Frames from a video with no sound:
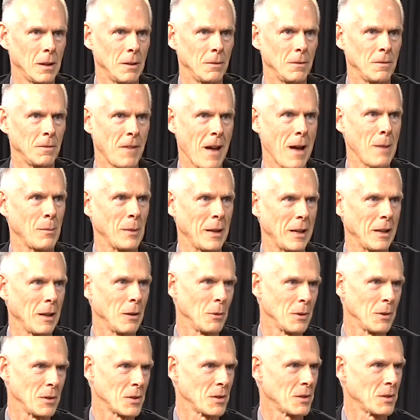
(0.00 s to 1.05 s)
family that
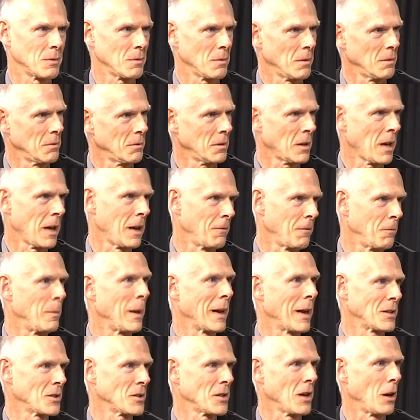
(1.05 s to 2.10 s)
was kind of
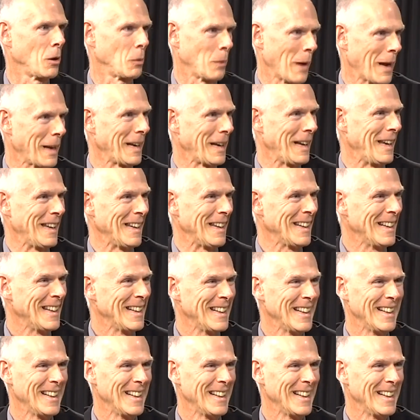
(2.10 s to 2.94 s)
mixed already,